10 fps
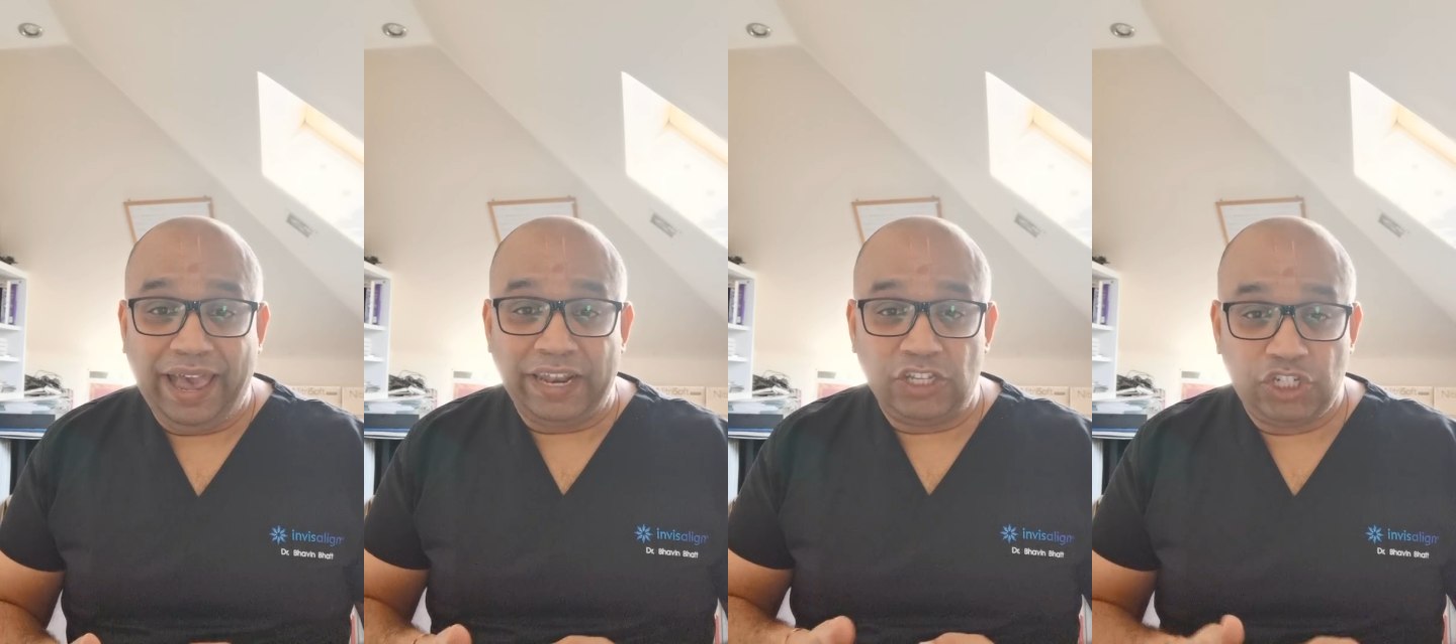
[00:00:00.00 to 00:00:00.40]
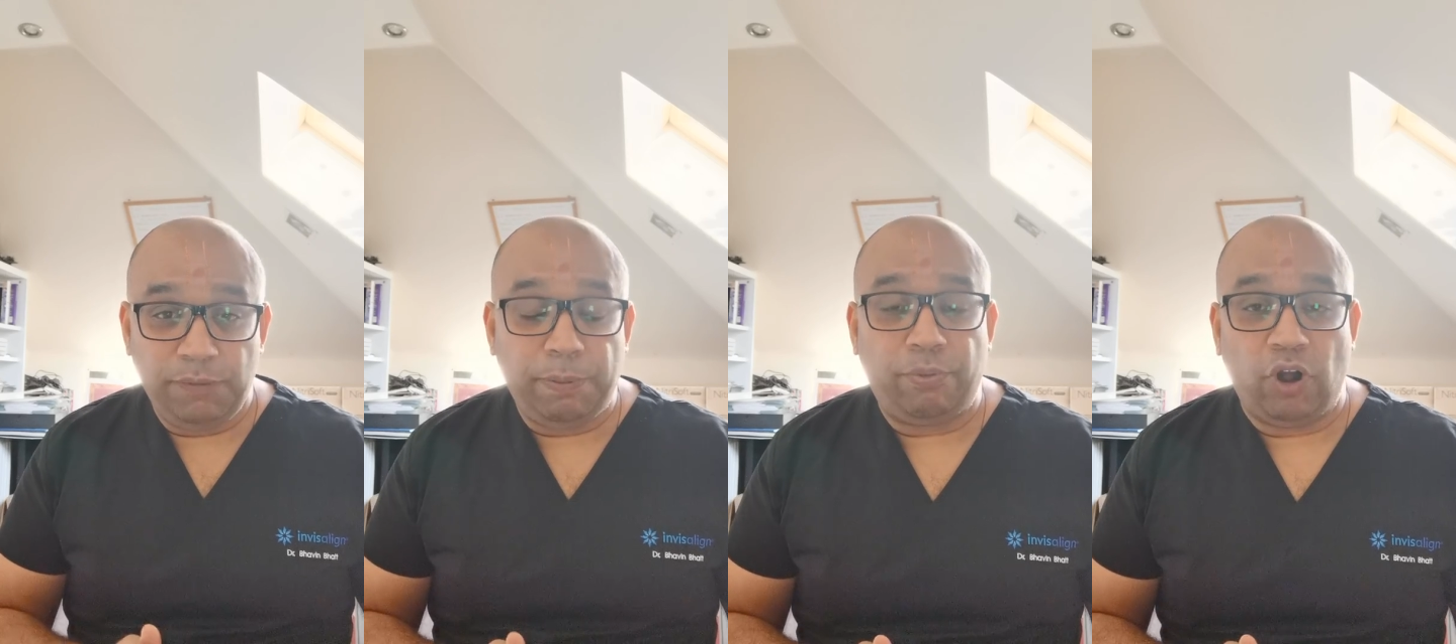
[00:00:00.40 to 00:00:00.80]
at a
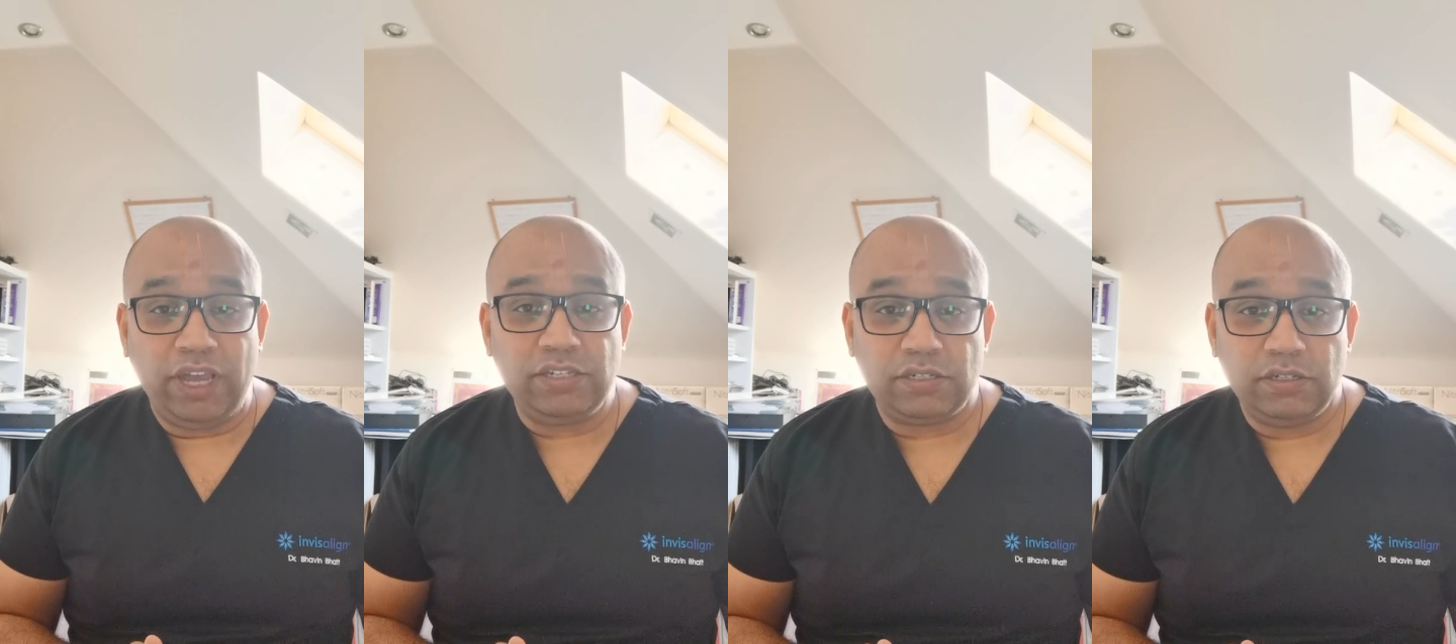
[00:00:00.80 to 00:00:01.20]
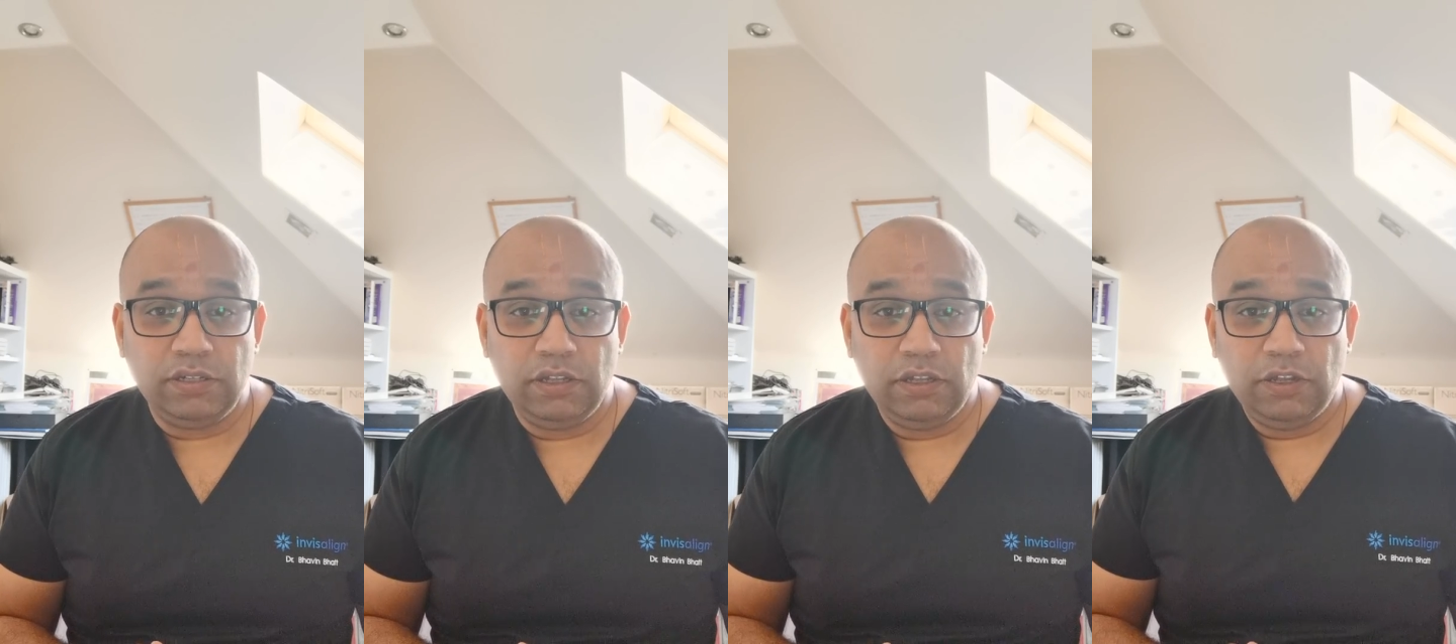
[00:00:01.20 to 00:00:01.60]
cheaper price,
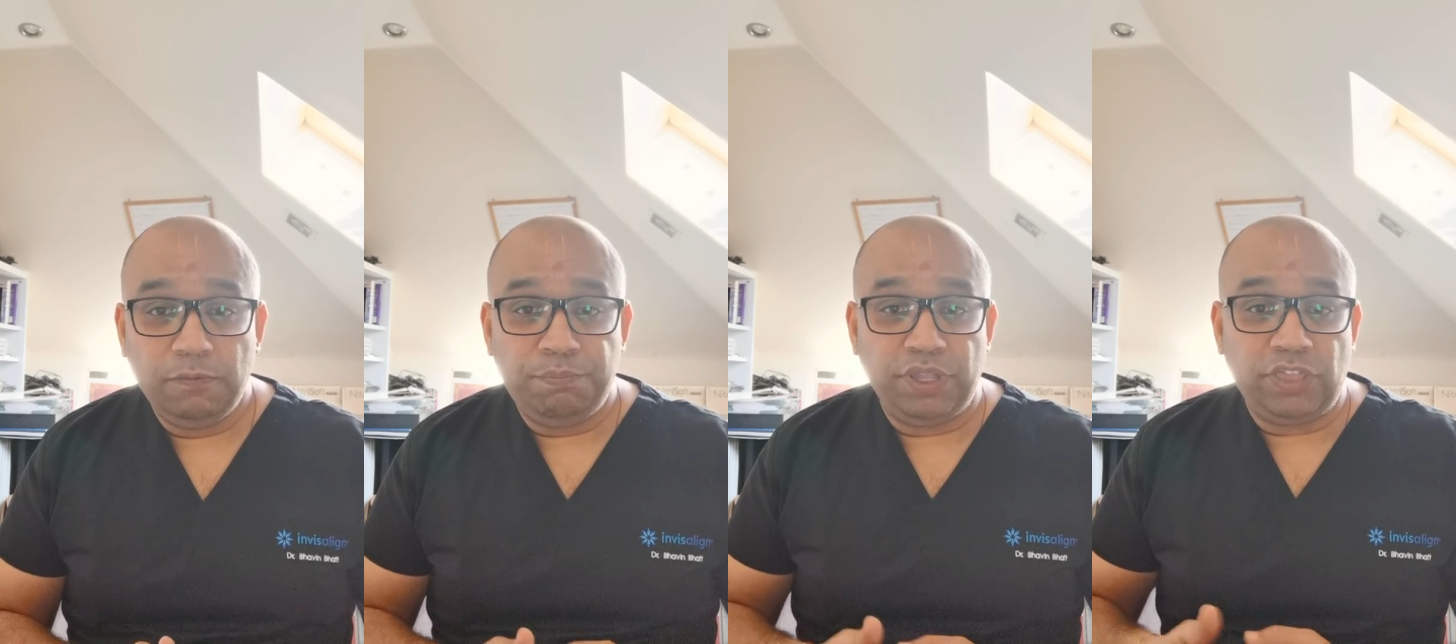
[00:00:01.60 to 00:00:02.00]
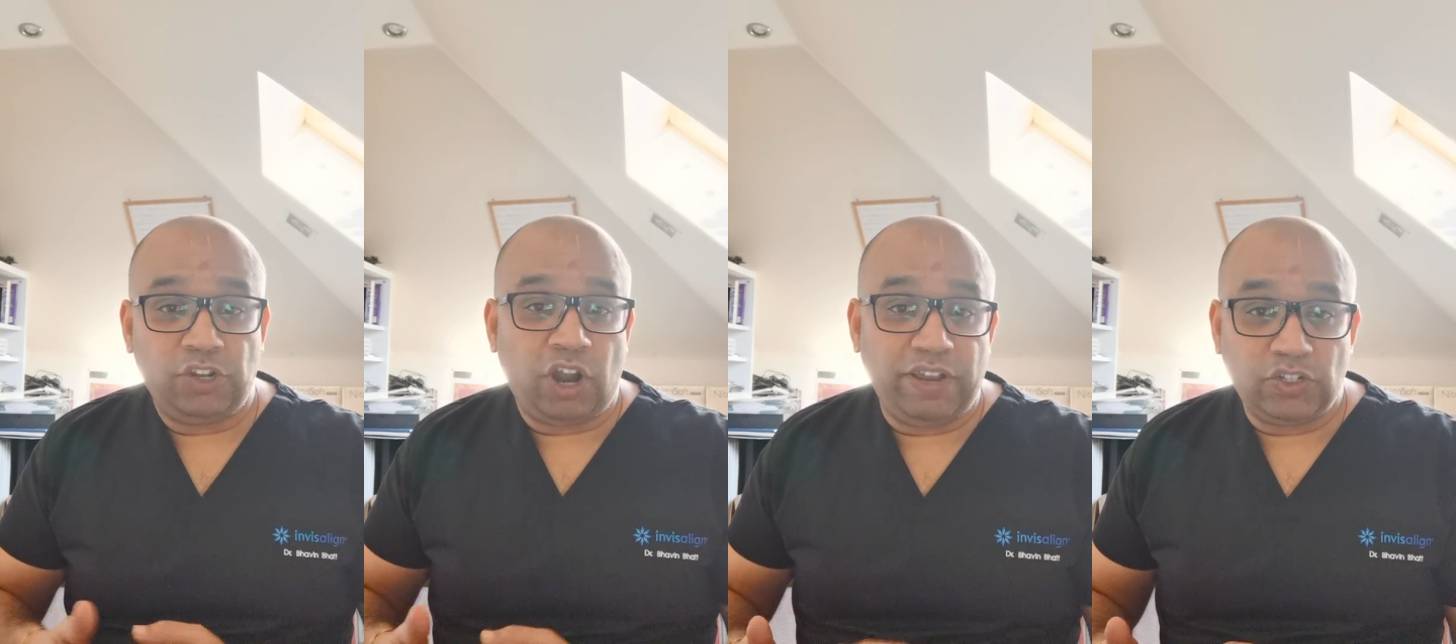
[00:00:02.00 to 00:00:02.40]
but the
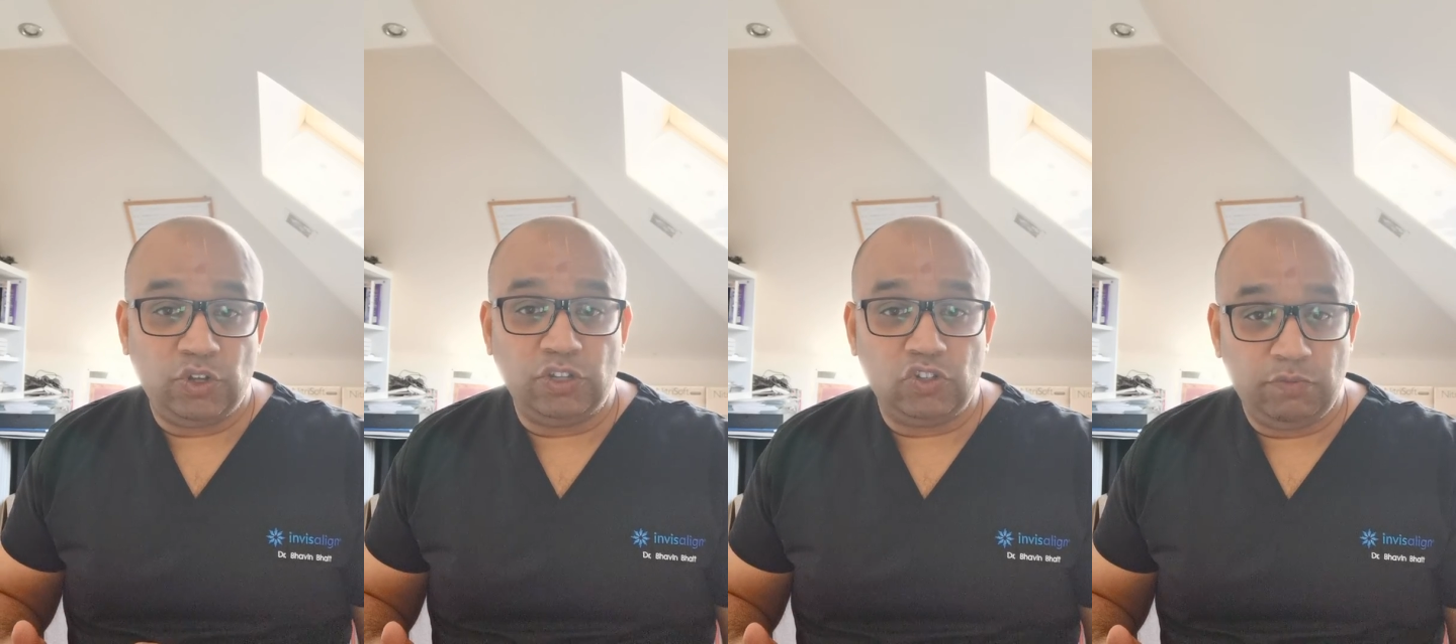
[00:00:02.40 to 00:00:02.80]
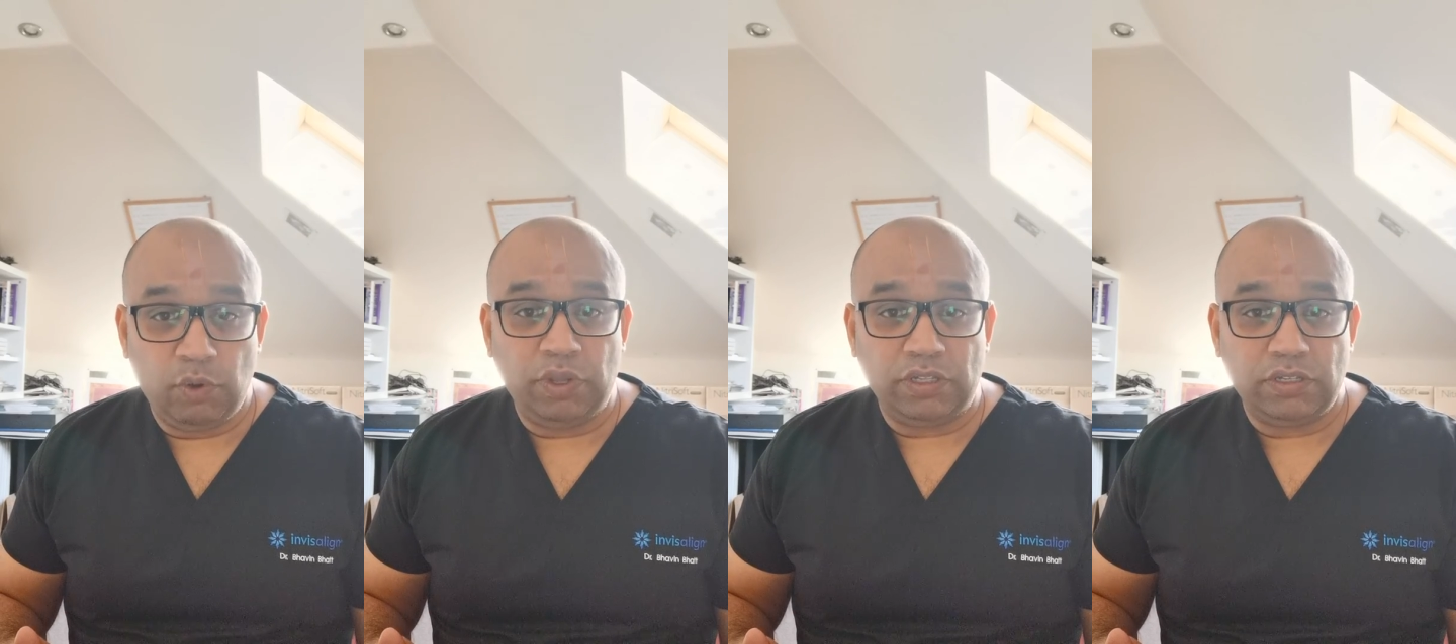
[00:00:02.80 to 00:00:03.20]

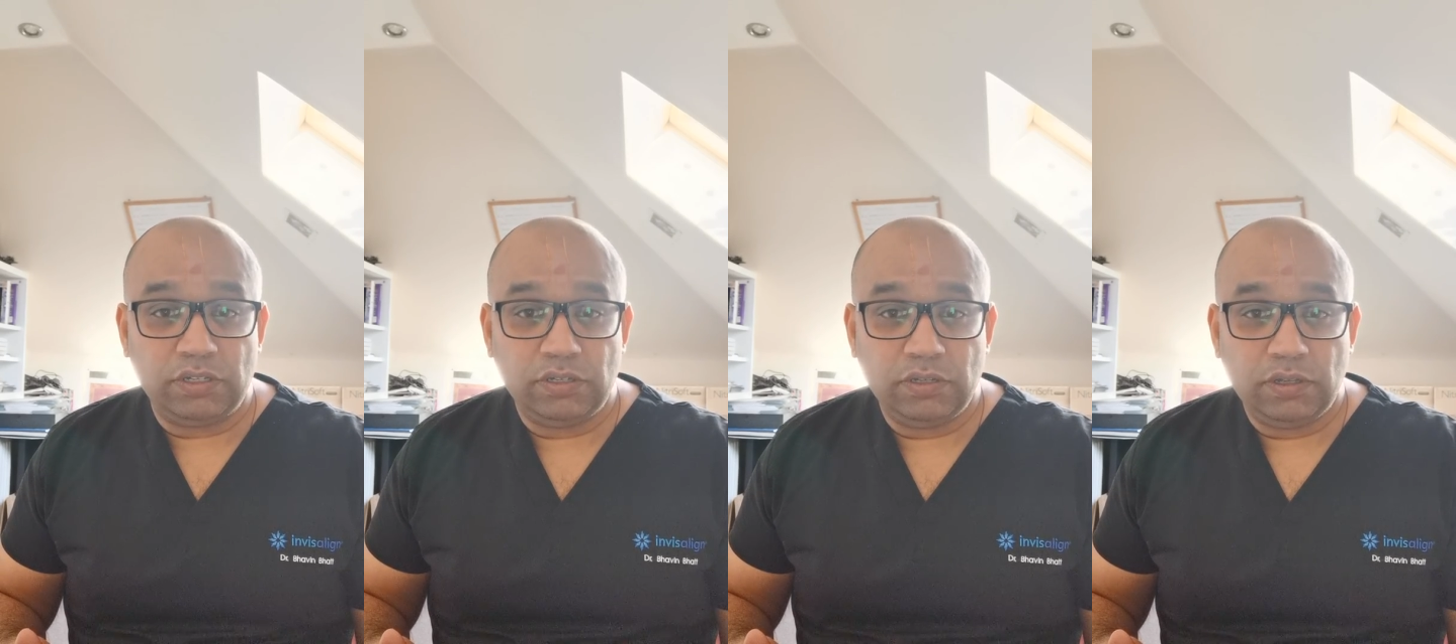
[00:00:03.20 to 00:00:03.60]
direct-to-consumer wins?